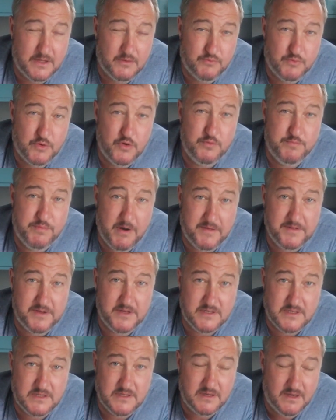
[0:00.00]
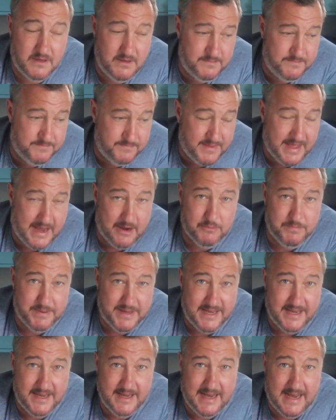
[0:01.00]
the Roux brothers,
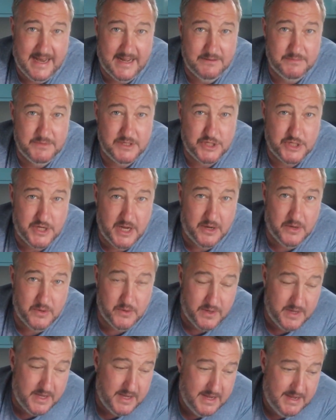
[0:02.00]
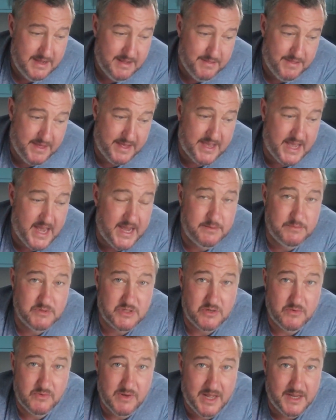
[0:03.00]
Albert and Michel, they came
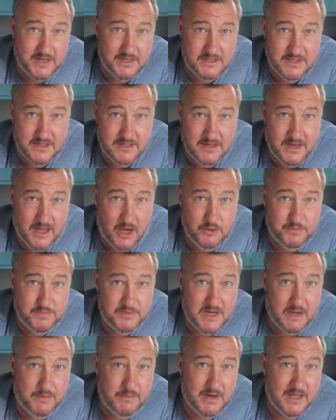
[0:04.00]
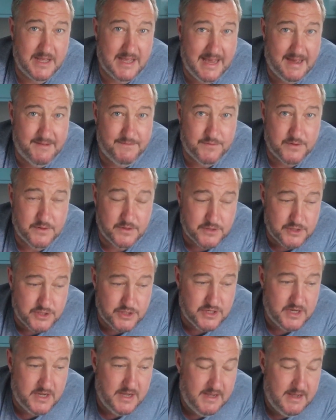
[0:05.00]
to London, opened up Le
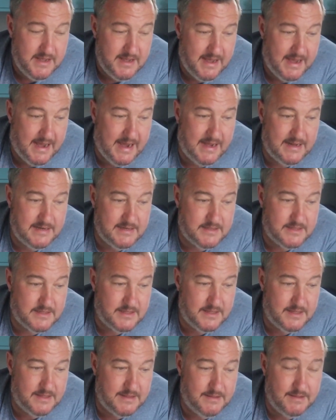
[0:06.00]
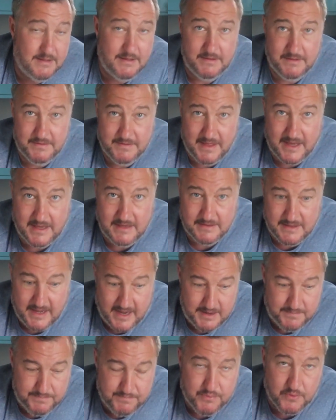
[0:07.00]
Gavroche, and
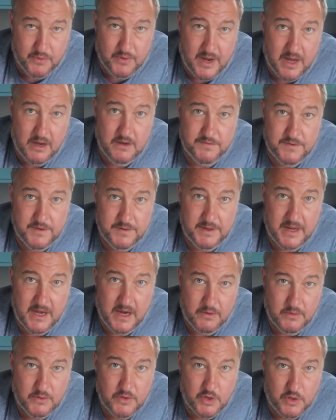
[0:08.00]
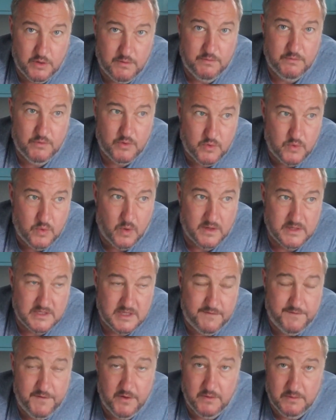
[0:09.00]
they brought over, you know, good
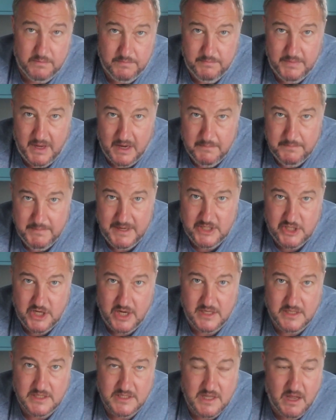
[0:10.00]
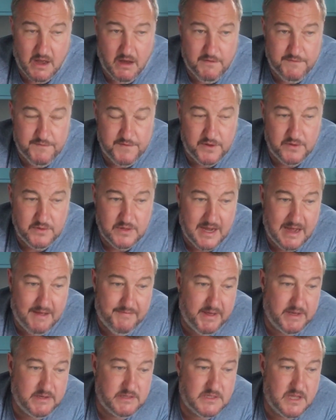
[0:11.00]
quality food, you know, Michelin star food,
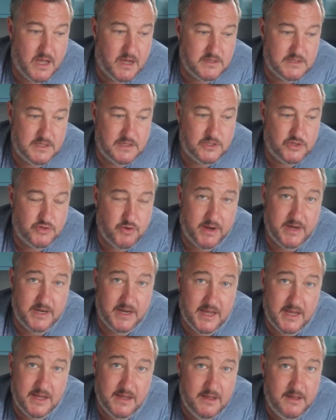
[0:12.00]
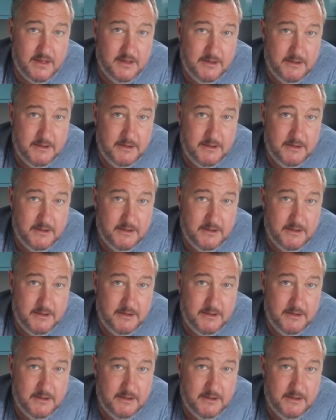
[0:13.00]
and they started training